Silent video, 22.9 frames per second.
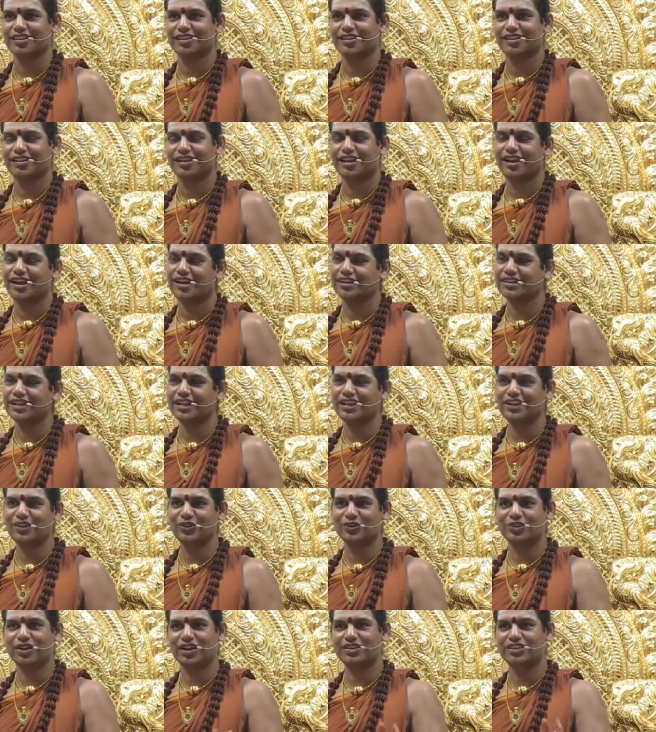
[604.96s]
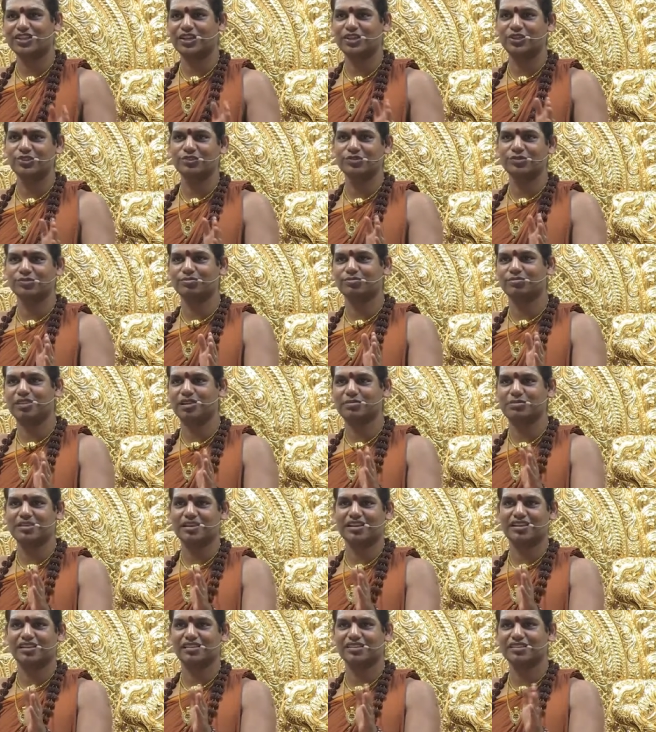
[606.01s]
And then you continue
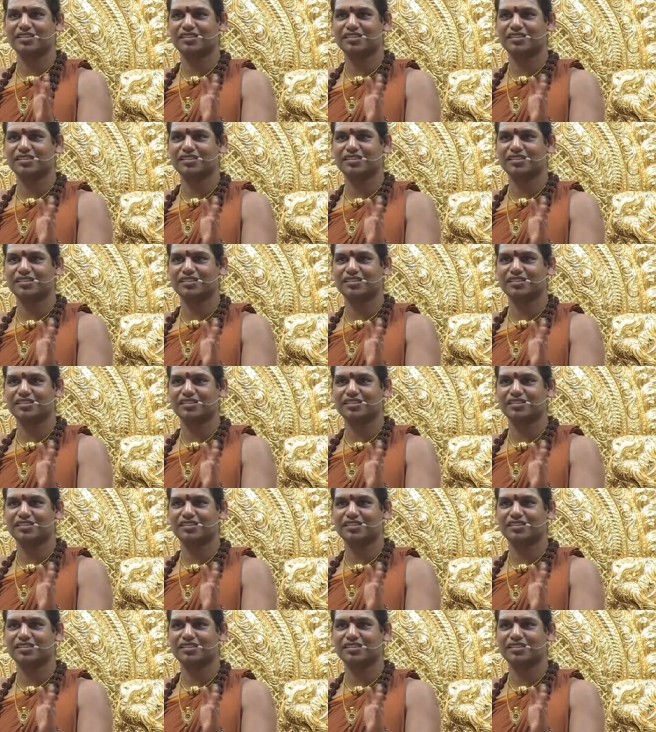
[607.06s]
maybe